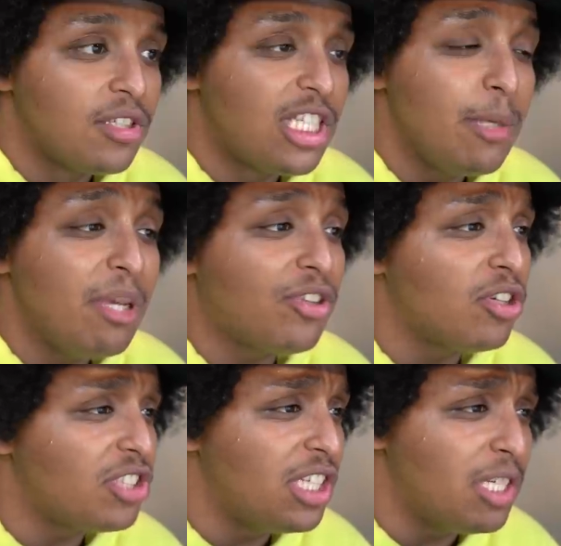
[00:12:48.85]

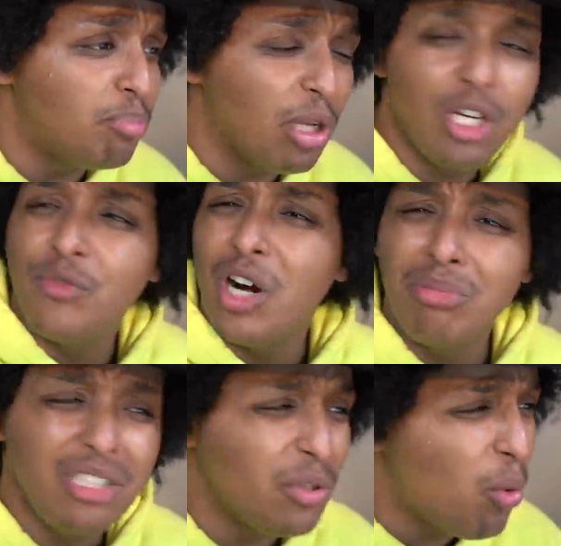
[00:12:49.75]
CB13, player for, I
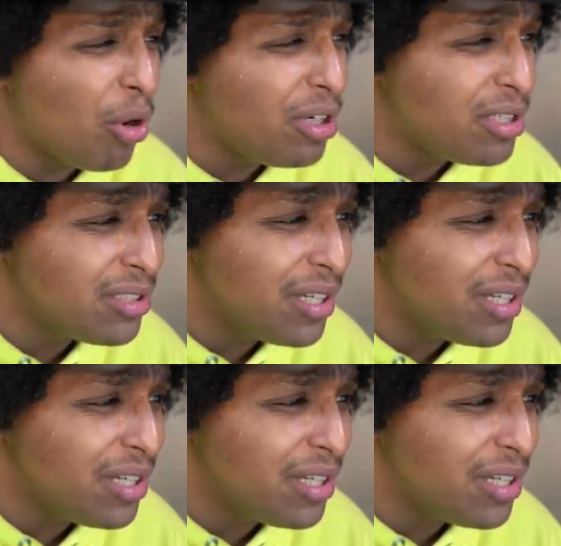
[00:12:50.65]
believe, the Warriors,